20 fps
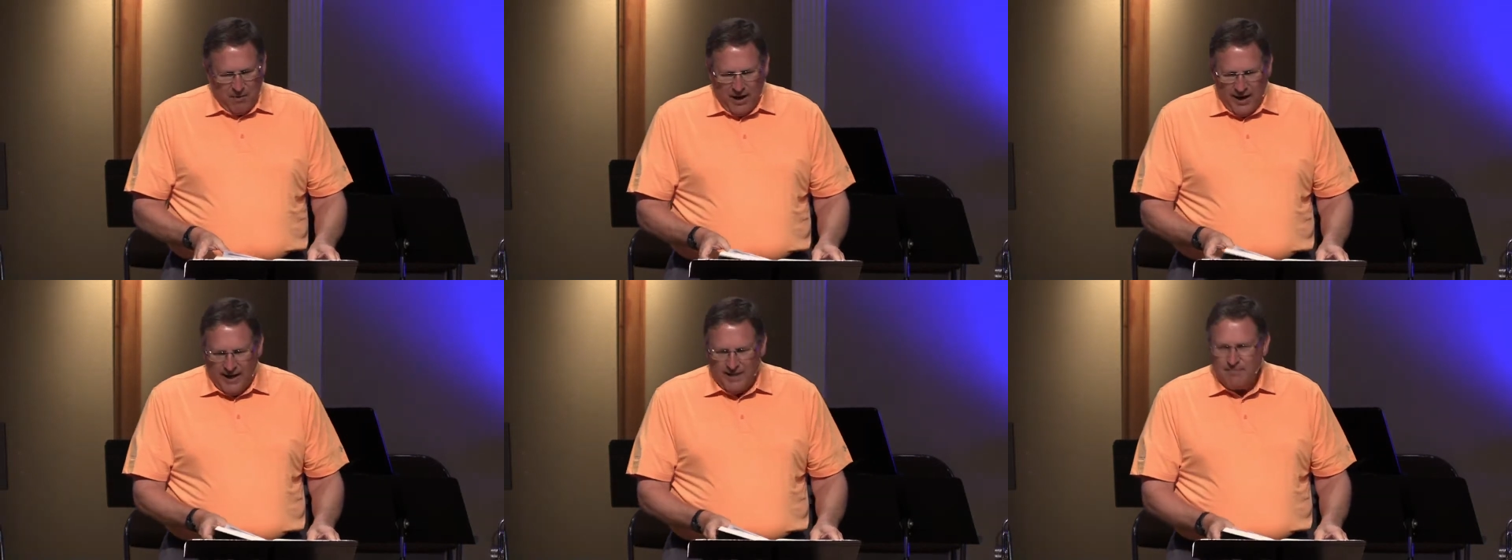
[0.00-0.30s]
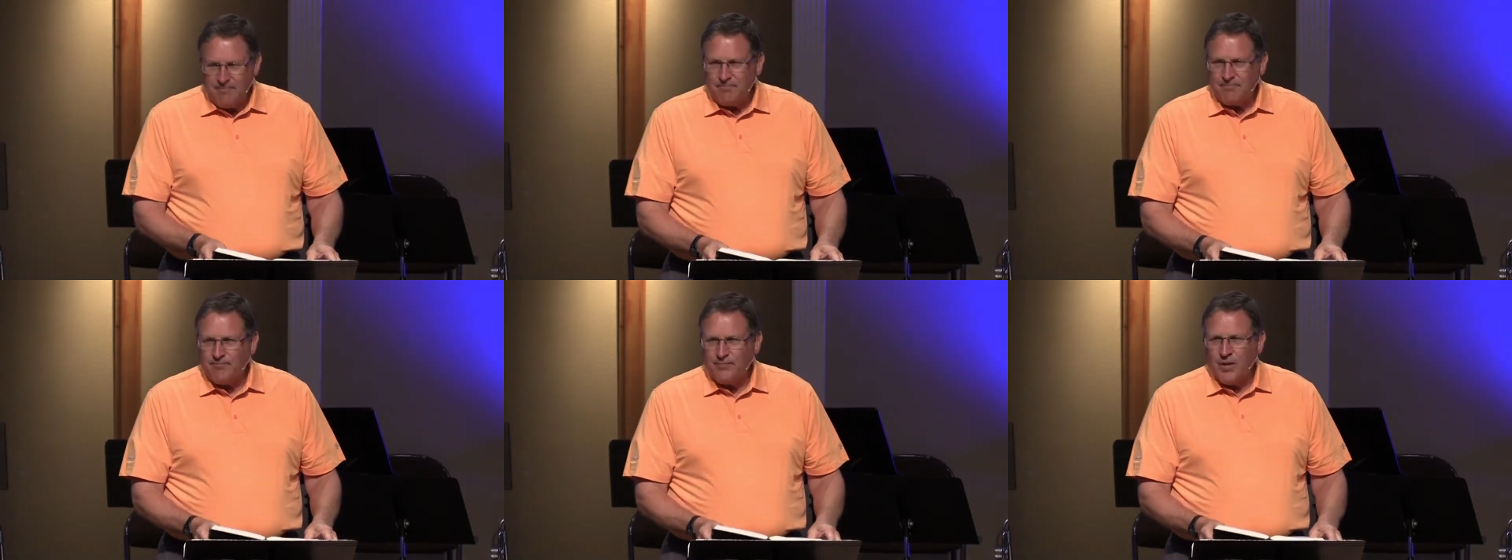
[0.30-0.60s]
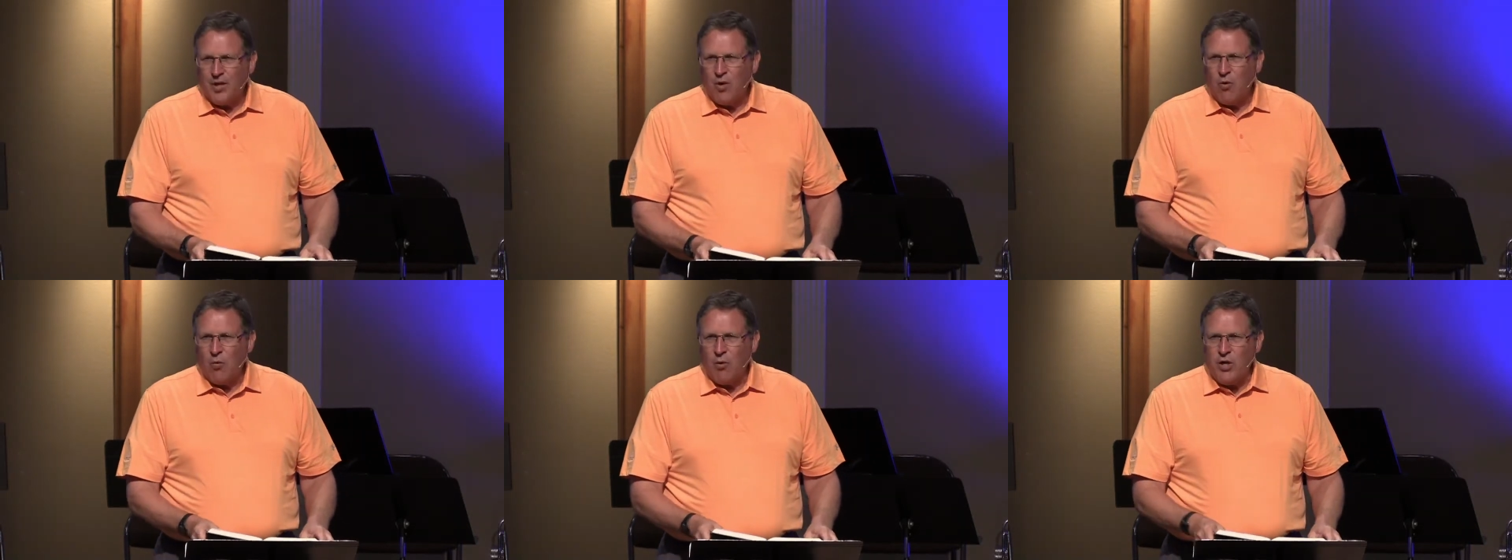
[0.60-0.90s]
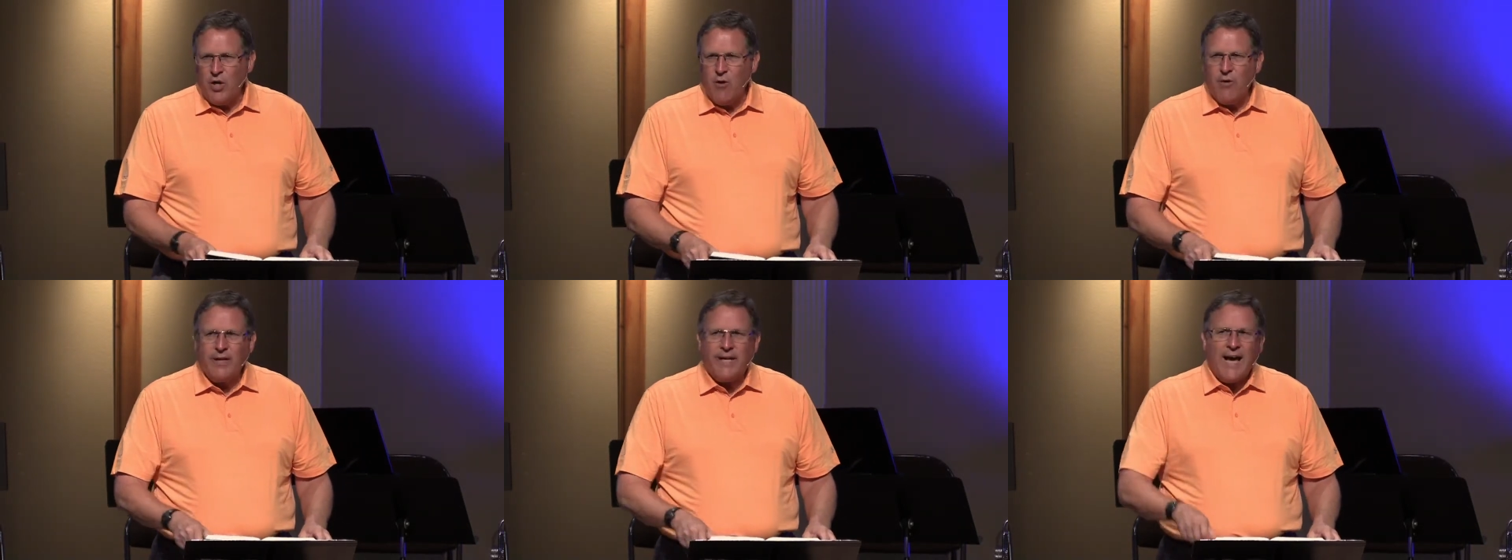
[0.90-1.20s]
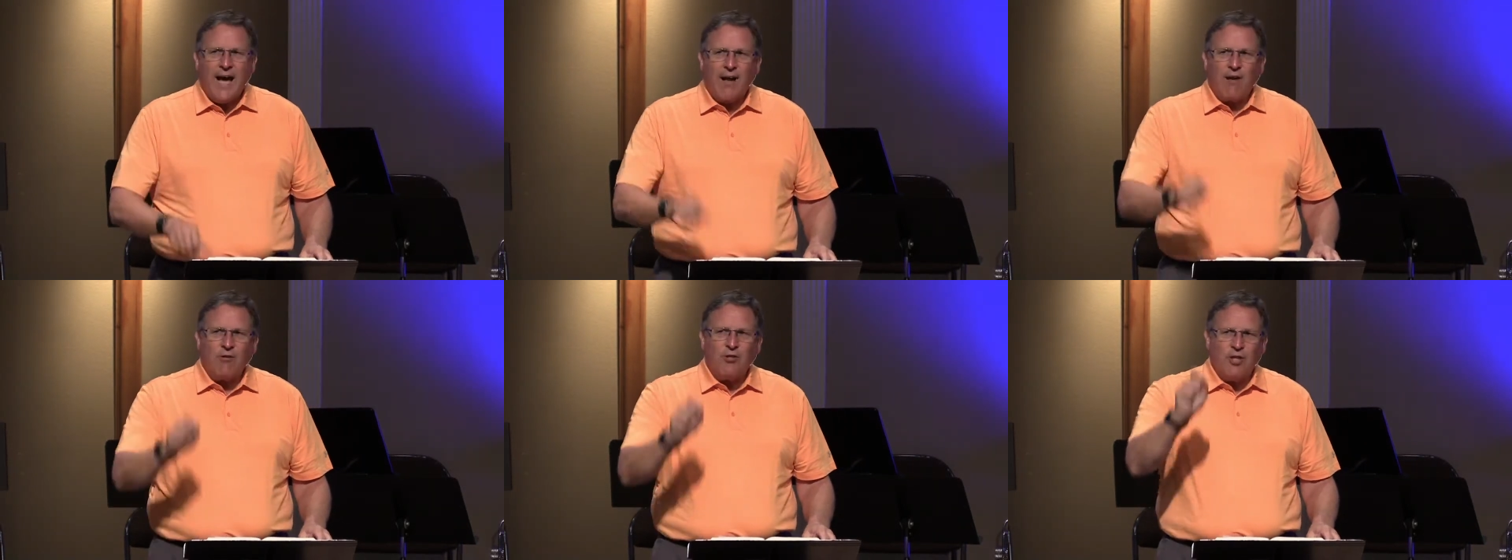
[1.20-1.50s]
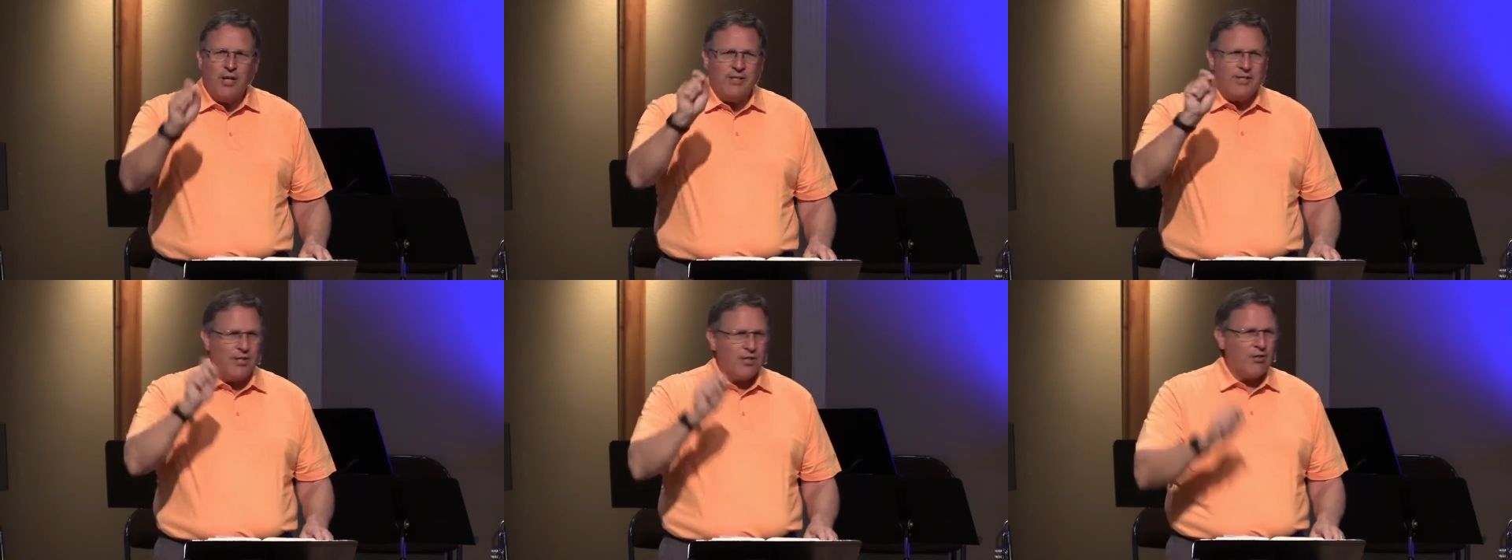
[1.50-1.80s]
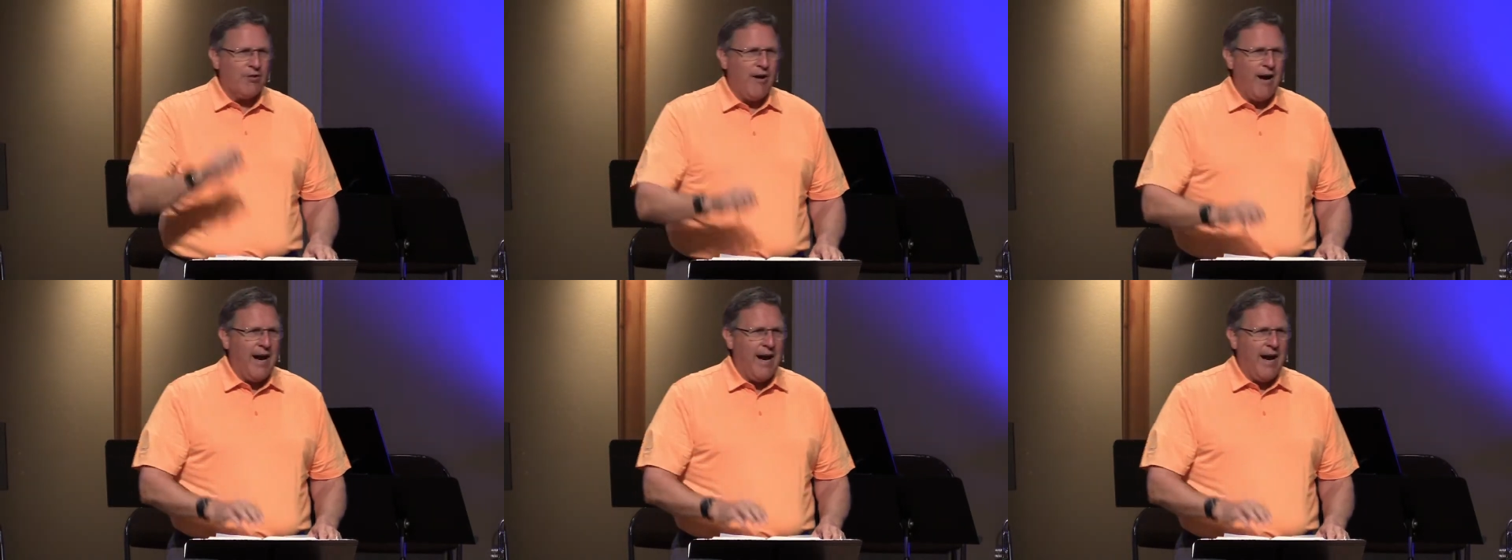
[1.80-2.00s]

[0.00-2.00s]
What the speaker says: But when you encounter Jesus